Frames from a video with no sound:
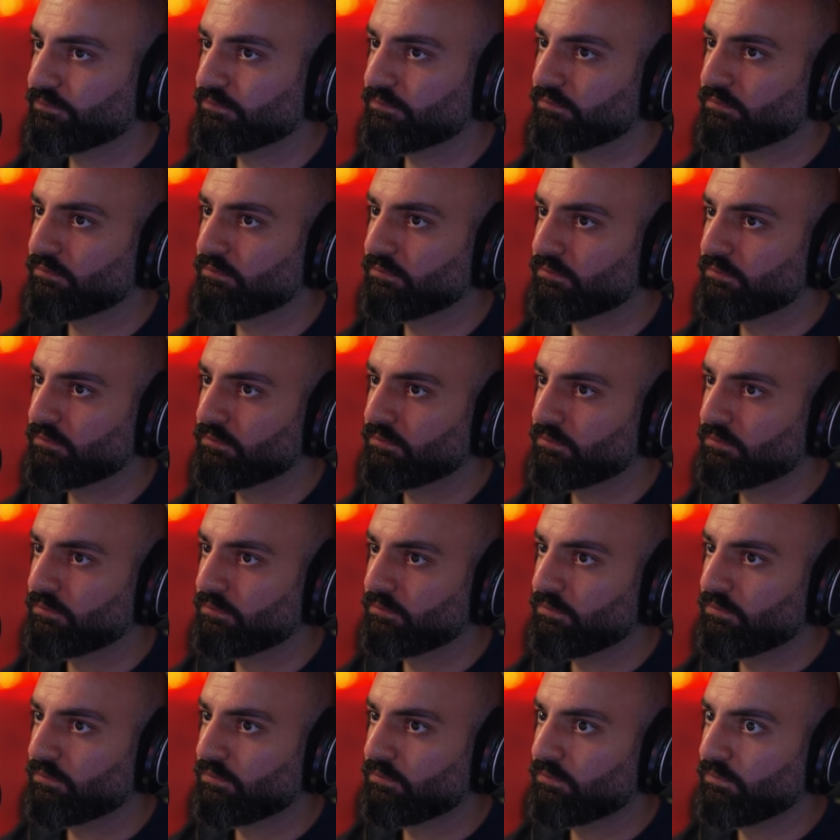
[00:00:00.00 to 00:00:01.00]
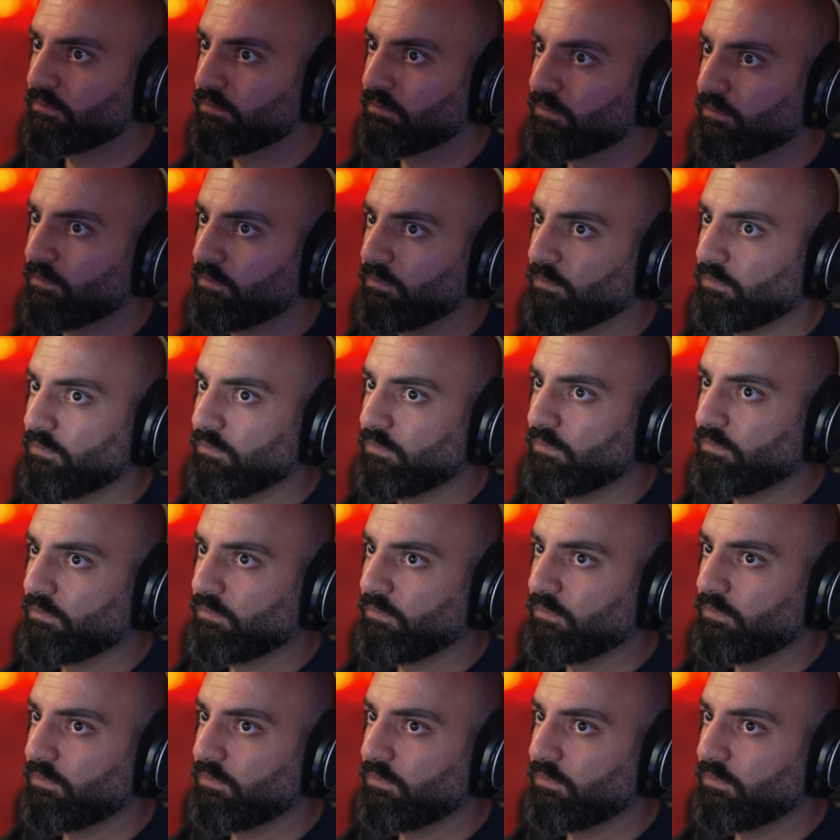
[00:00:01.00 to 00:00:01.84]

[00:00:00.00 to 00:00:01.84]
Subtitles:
(silence)